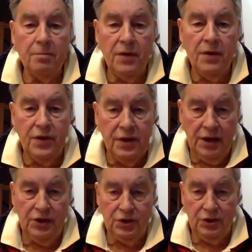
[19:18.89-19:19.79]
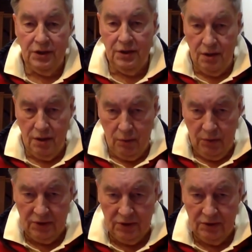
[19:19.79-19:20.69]
that Mother Nature, in her
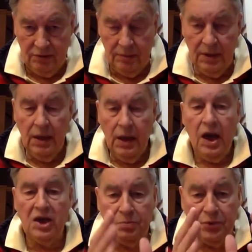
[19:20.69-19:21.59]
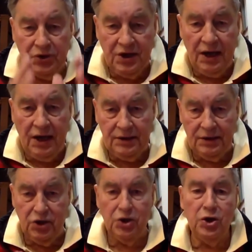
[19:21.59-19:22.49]
wisdom, has
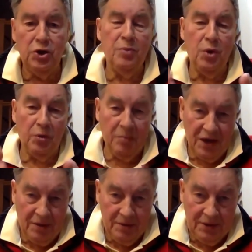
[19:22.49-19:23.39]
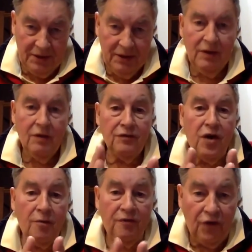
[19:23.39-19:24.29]
protected the newborn baby
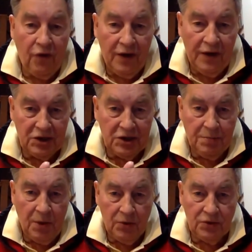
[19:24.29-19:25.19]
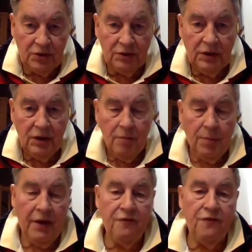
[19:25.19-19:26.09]
from fluoride exposure
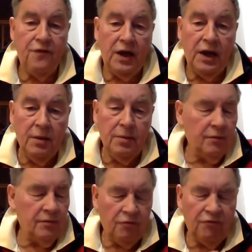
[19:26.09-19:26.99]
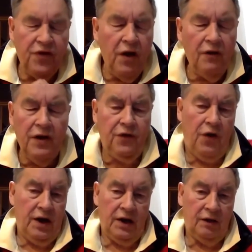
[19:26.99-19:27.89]
by very,
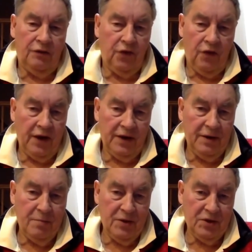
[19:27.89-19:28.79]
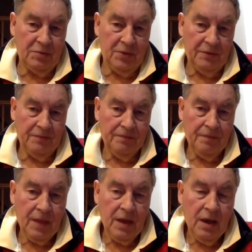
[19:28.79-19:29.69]
very little fluoride in mother's milk.
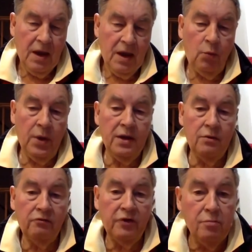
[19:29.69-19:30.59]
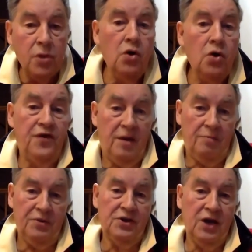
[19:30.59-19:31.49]
And we remove that
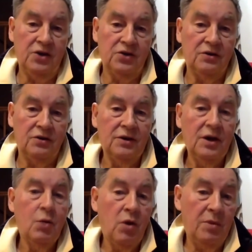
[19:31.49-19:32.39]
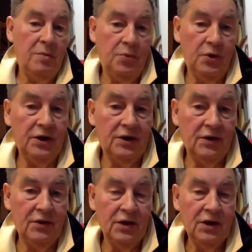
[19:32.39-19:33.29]
protection when we put it
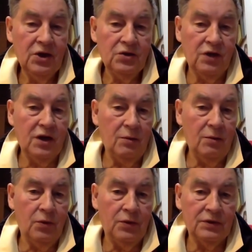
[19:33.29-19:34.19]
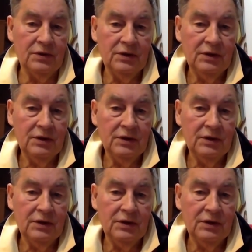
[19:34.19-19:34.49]
in the drinking water.